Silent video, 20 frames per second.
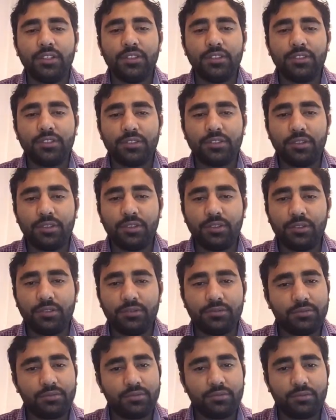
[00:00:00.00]
so
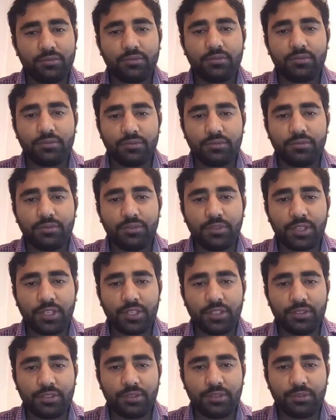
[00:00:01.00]
you
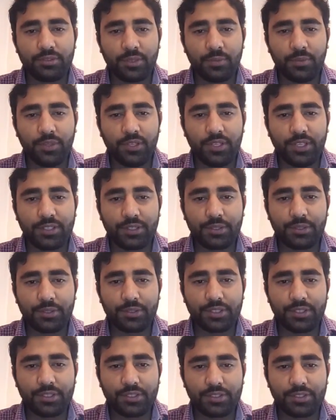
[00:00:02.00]
can do some online
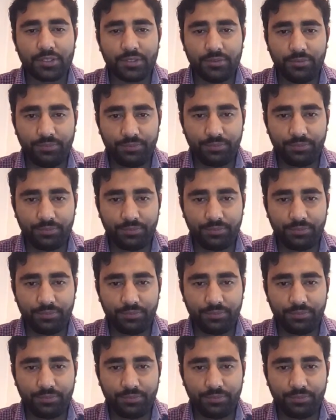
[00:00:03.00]
courses